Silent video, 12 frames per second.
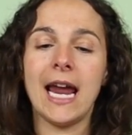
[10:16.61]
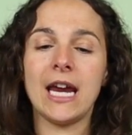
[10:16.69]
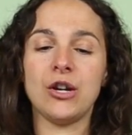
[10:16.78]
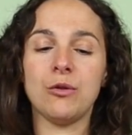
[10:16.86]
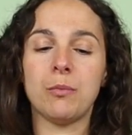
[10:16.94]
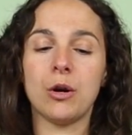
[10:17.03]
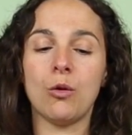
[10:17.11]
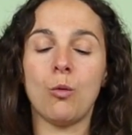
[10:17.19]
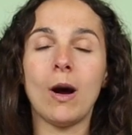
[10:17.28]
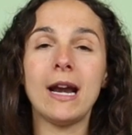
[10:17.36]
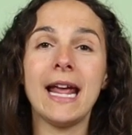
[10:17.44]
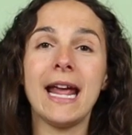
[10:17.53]
and you put
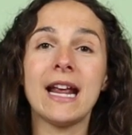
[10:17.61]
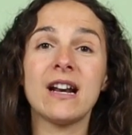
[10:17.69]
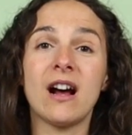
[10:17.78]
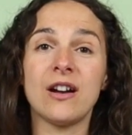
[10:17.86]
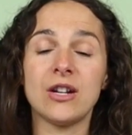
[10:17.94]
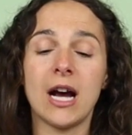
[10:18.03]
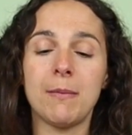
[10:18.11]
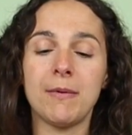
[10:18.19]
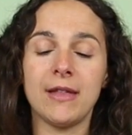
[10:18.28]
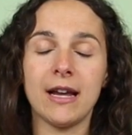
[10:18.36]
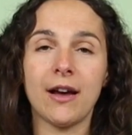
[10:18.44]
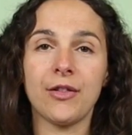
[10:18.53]
one hand on top
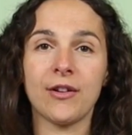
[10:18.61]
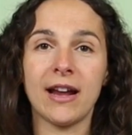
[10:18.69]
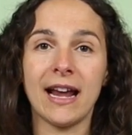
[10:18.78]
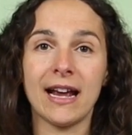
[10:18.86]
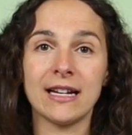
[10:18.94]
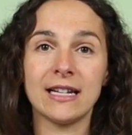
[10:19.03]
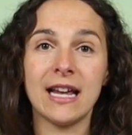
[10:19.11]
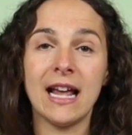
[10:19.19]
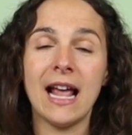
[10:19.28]
of the other hand